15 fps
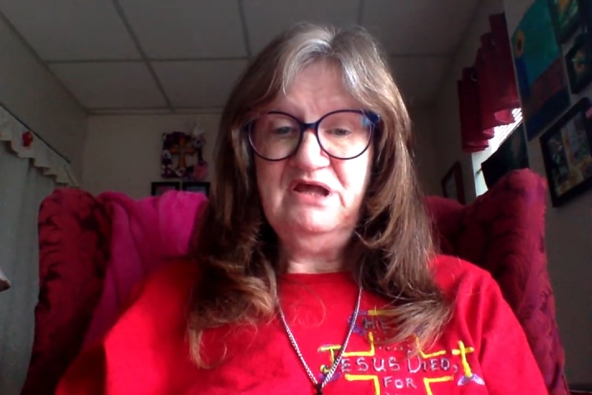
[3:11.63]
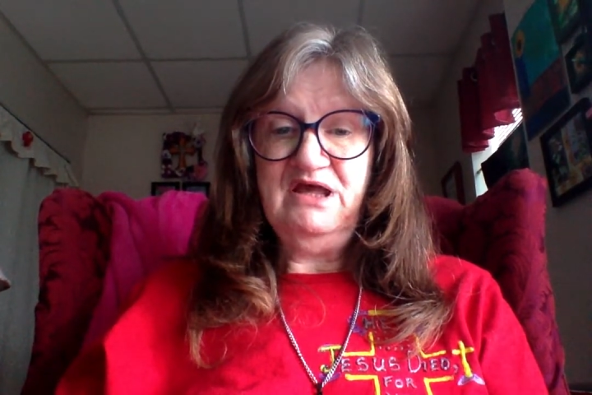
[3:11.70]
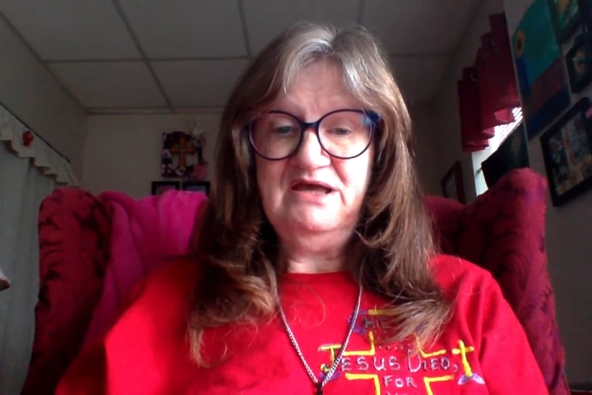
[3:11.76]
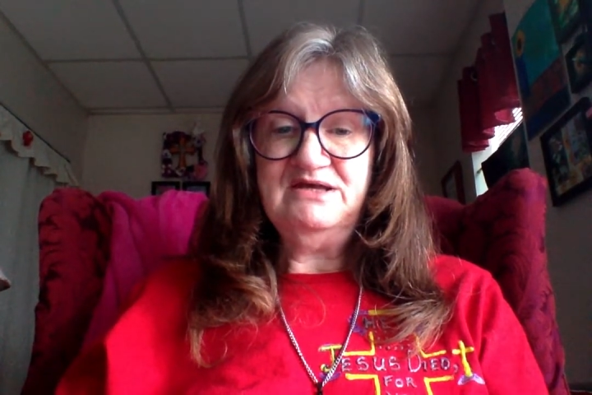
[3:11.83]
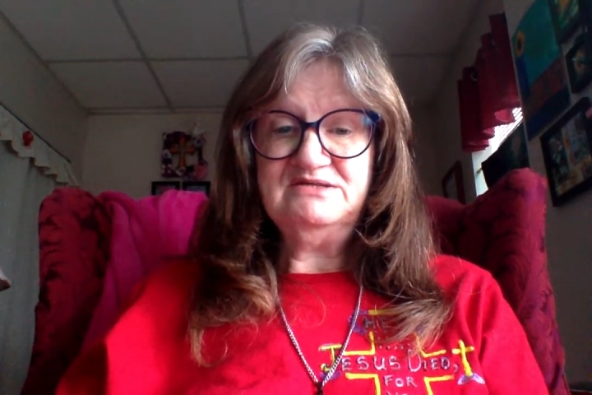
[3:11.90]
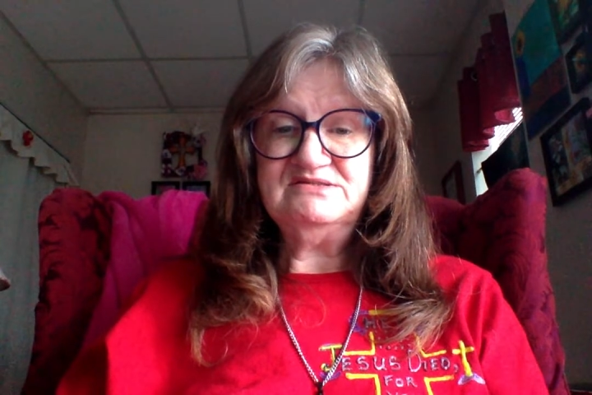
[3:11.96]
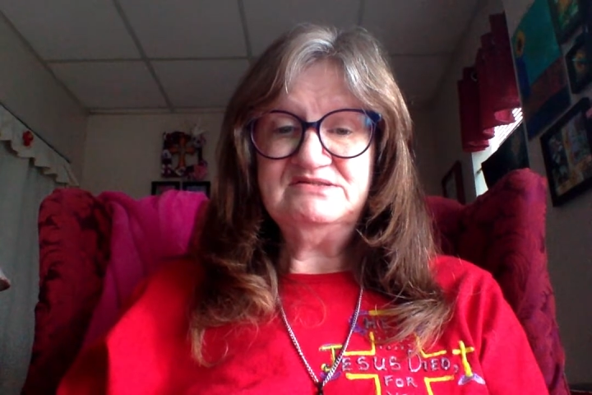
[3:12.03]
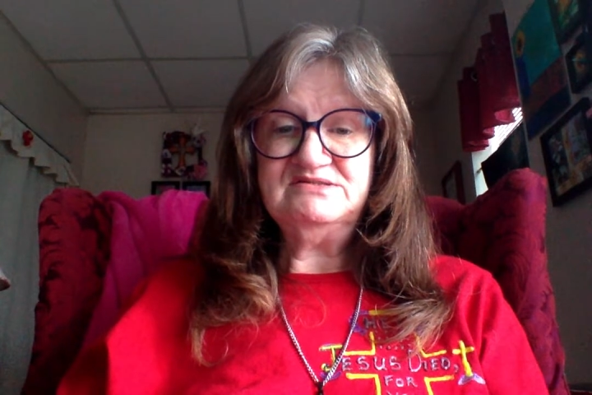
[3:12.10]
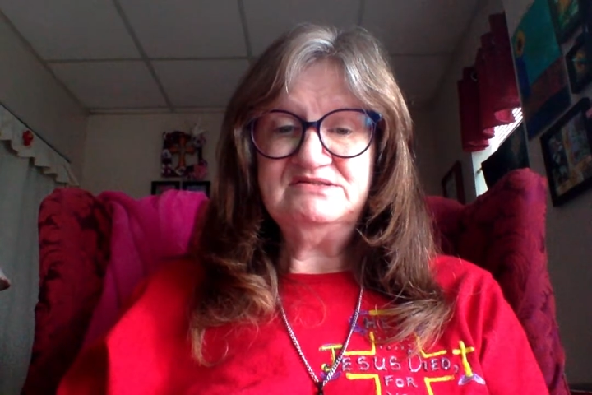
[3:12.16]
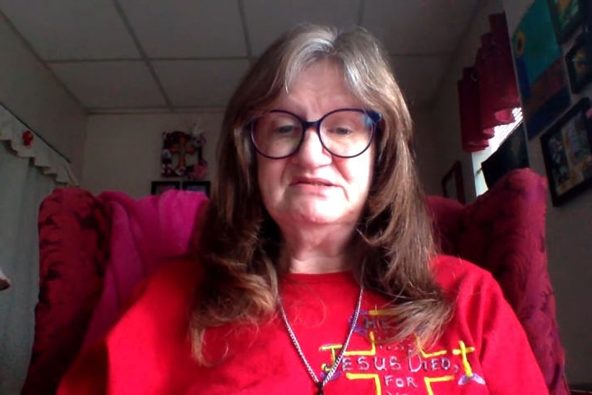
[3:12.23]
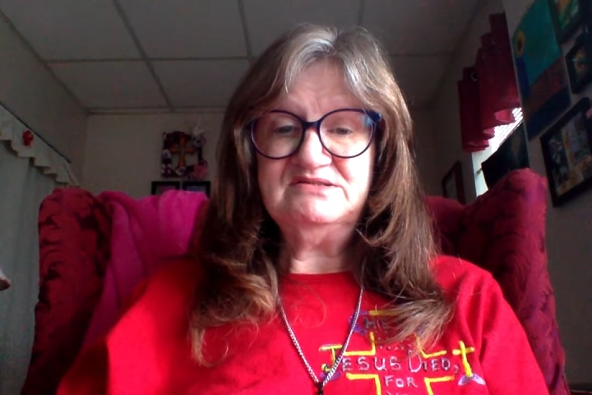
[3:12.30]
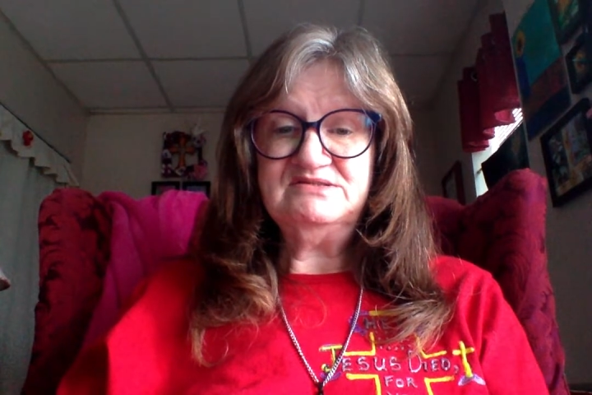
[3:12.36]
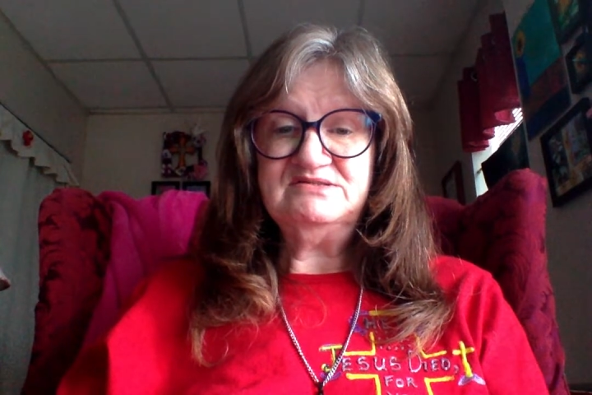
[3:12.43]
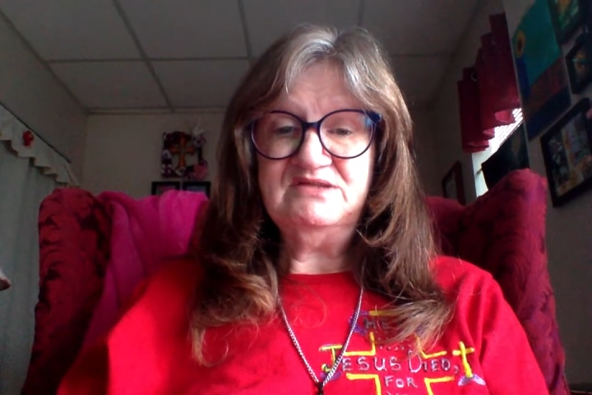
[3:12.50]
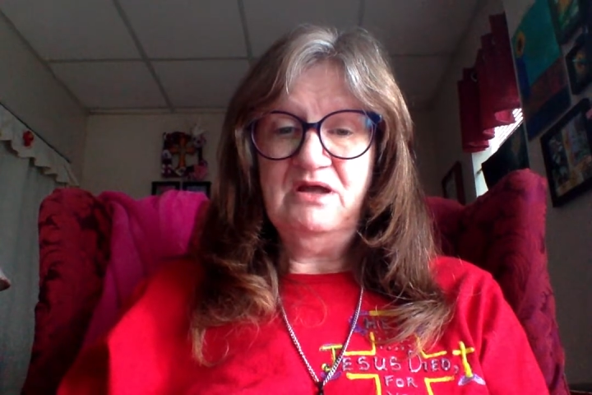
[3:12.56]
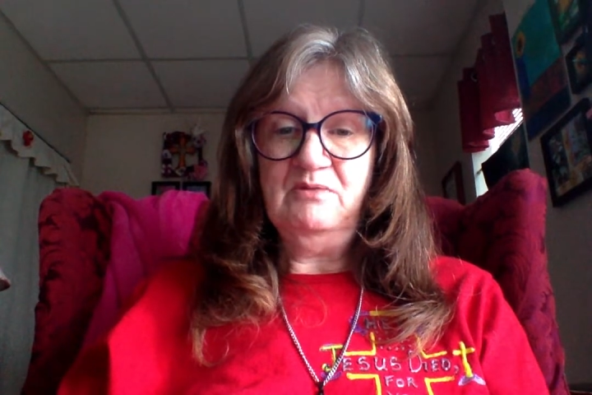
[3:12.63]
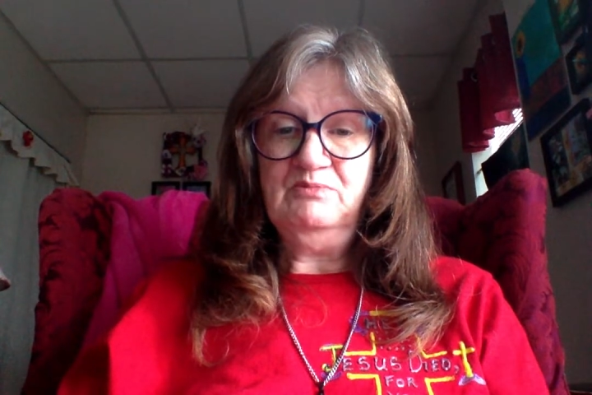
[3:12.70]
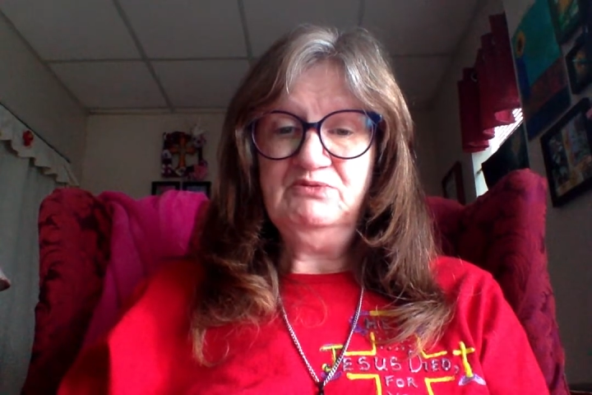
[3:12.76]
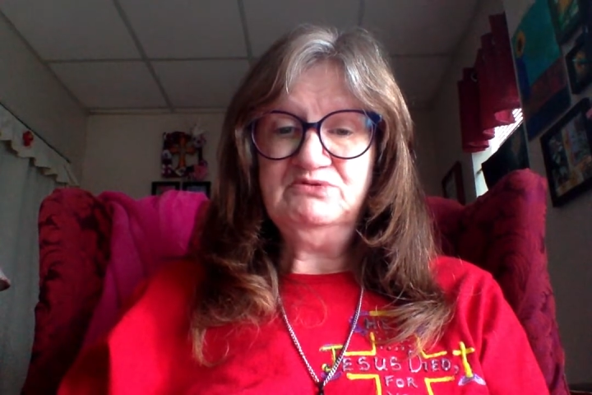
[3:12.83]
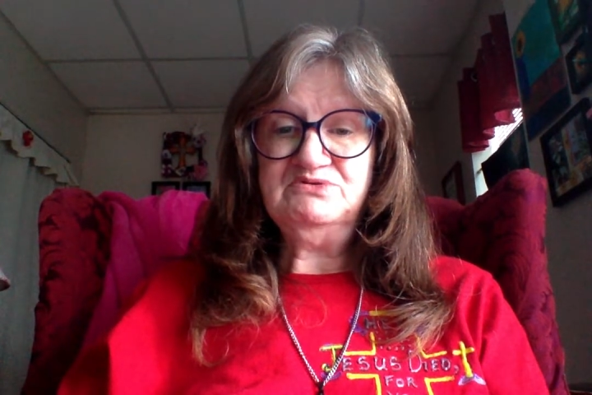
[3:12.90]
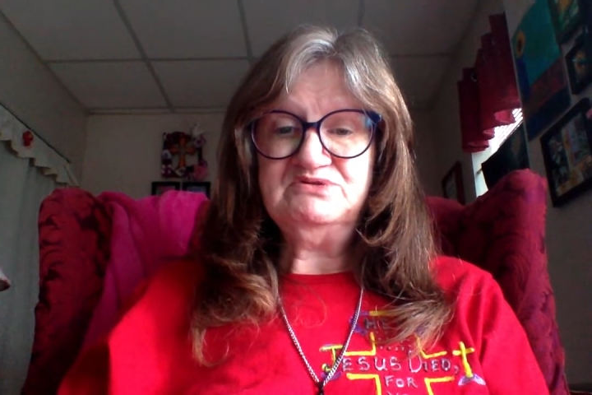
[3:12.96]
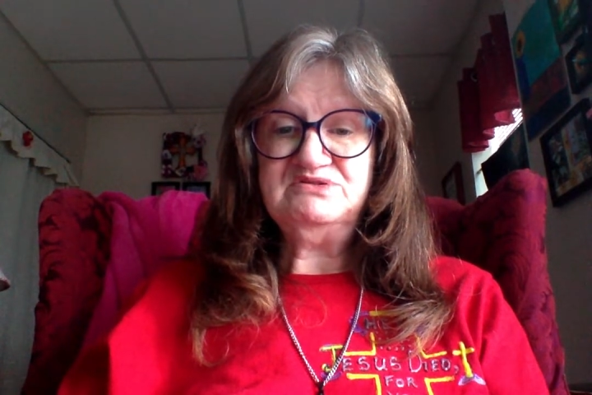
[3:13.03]
as the
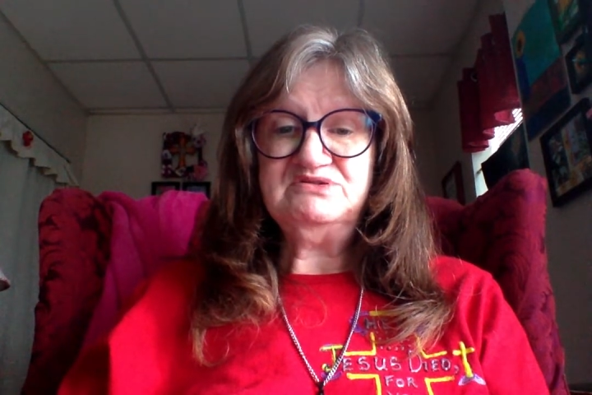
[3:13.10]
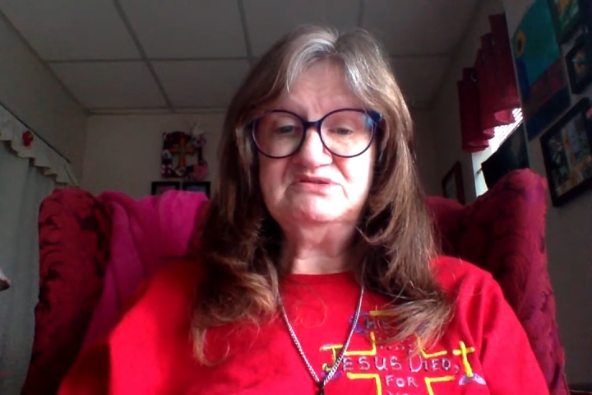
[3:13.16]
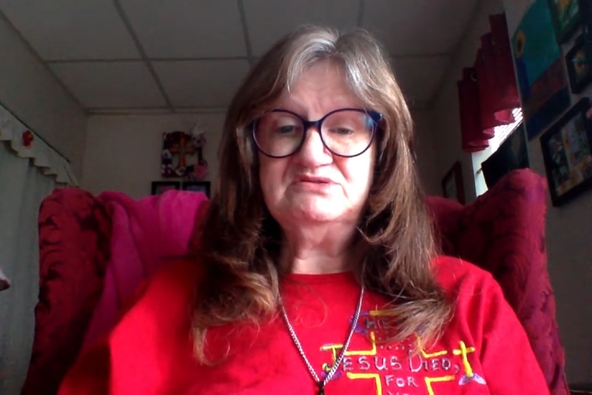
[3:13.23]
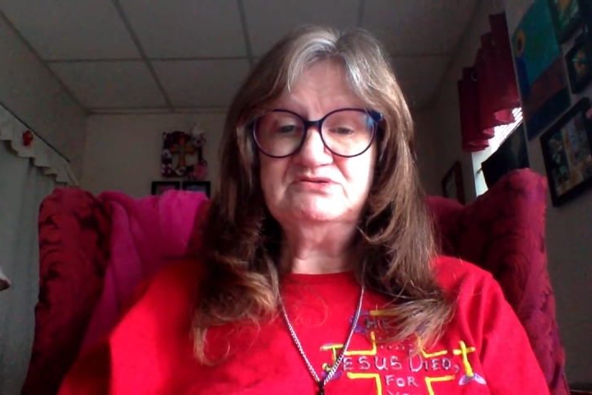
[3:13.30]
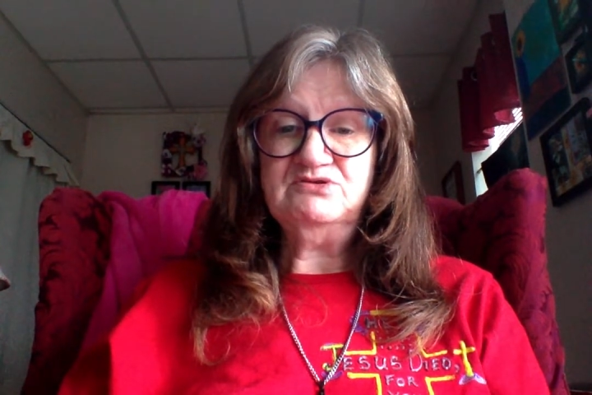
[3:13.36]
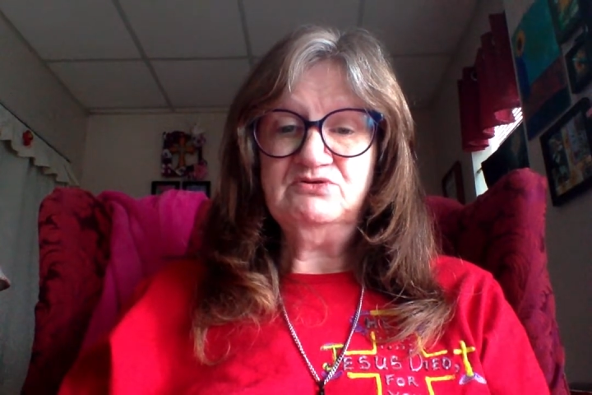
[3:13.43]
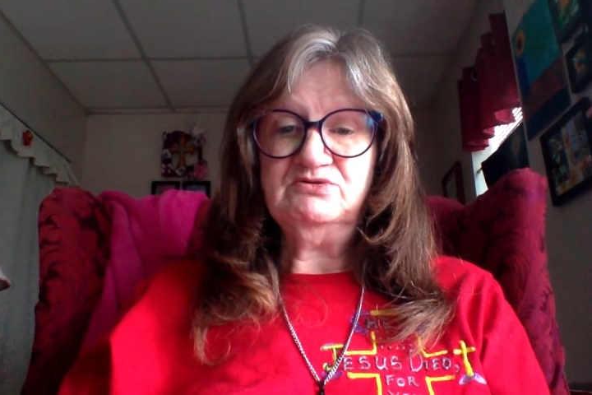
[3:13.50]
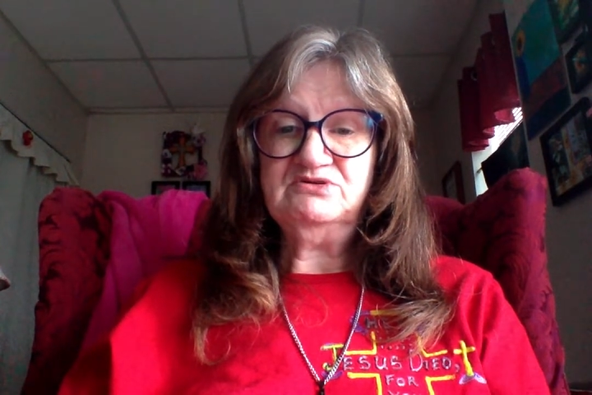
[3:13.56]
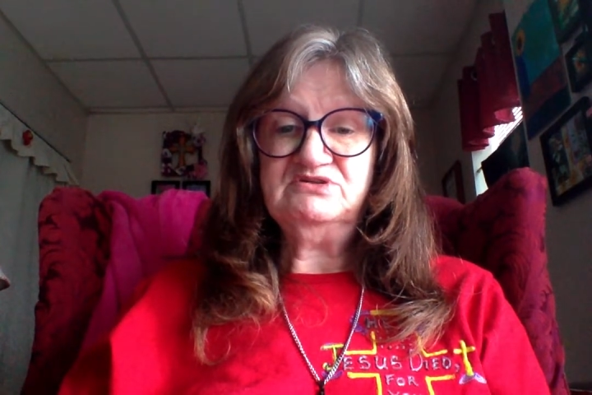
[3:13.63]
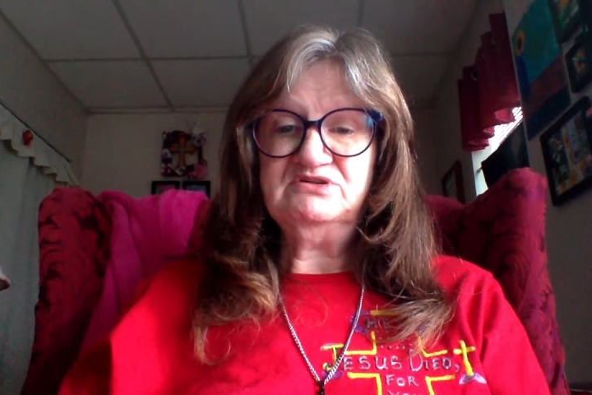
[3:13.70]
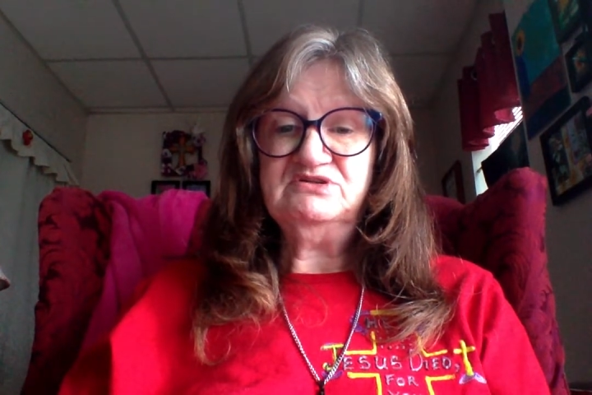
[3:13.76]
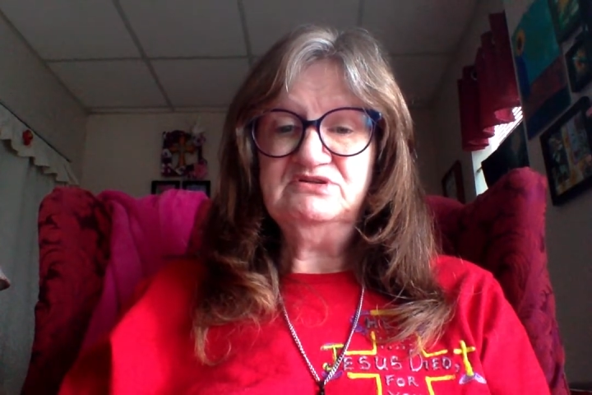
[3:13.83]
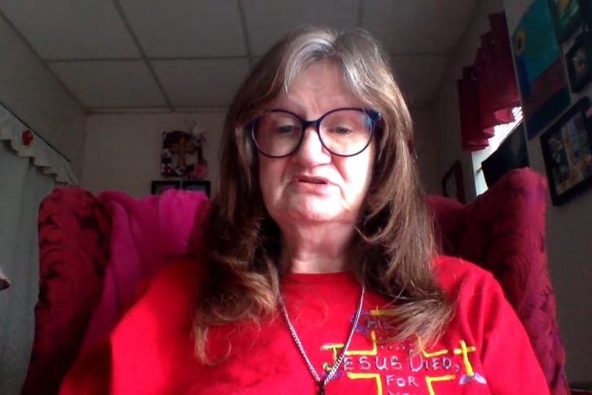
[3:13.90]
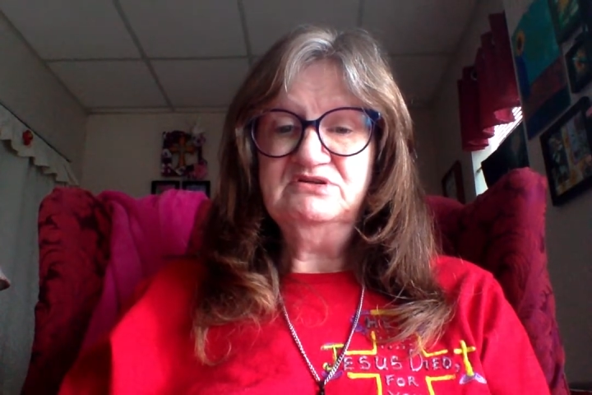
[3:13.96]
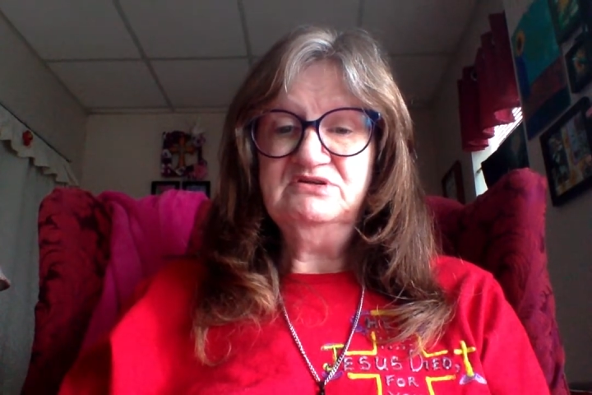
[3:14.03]
stubbles looked